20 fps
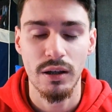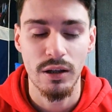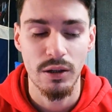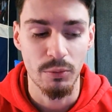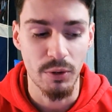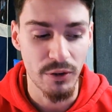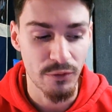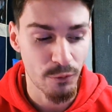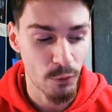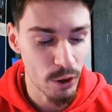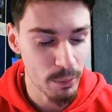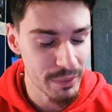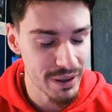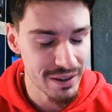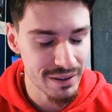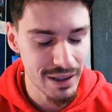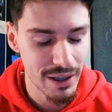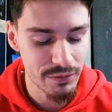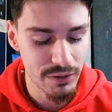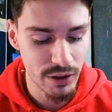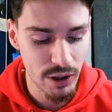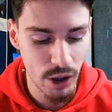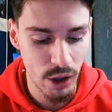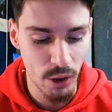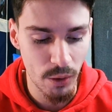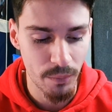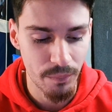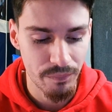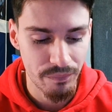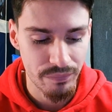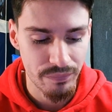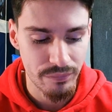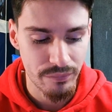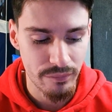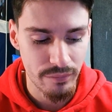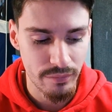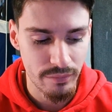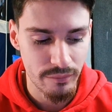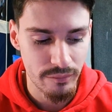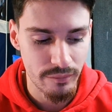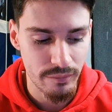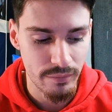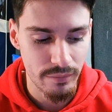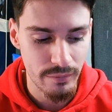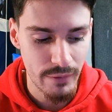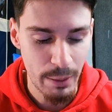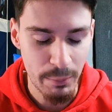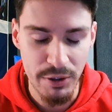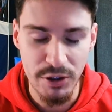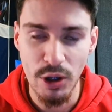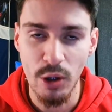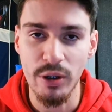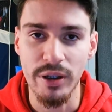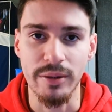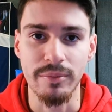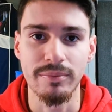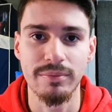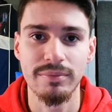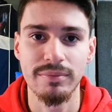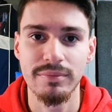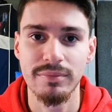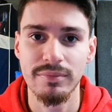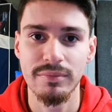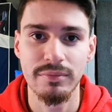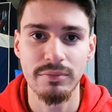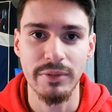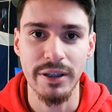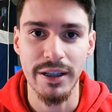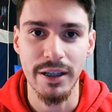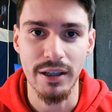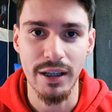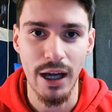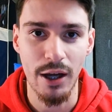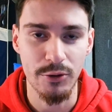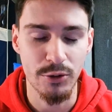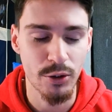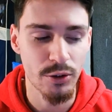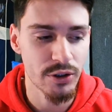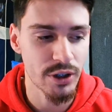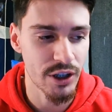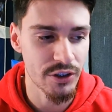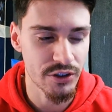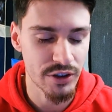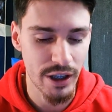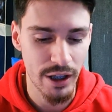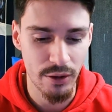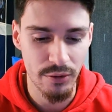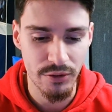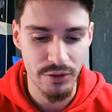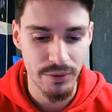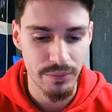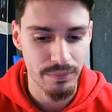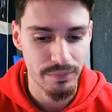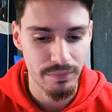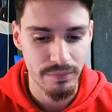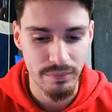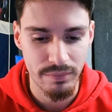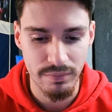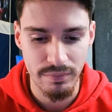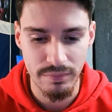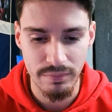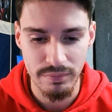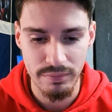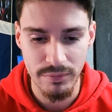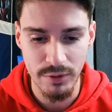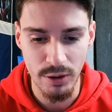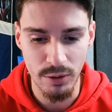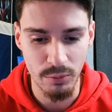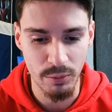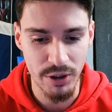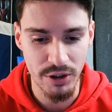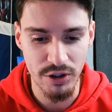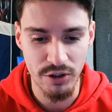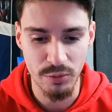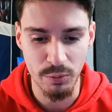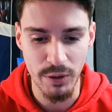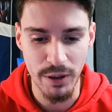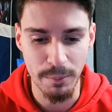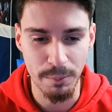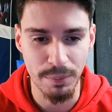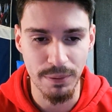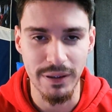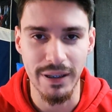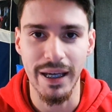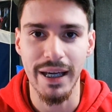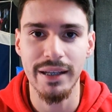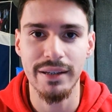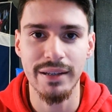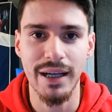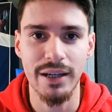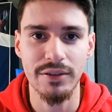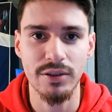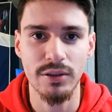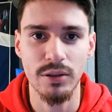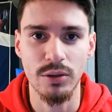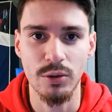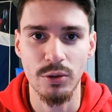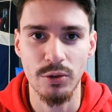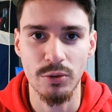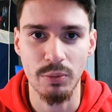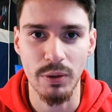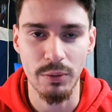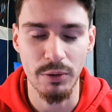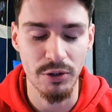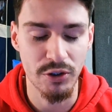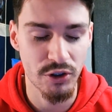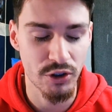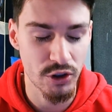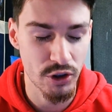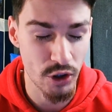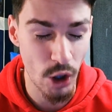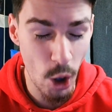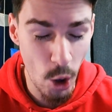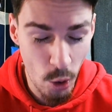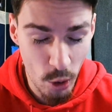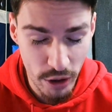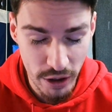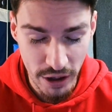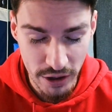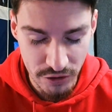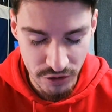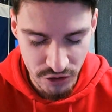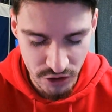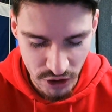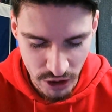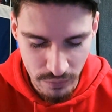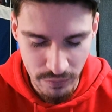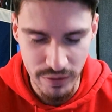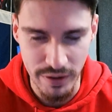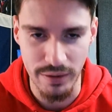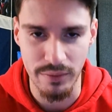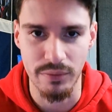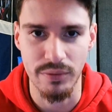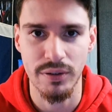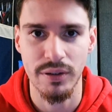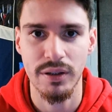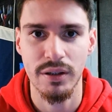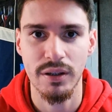with 4 minutes left to go, and we choke it. We allowed 2 touchdowns. We played not to lose. We were so conservative.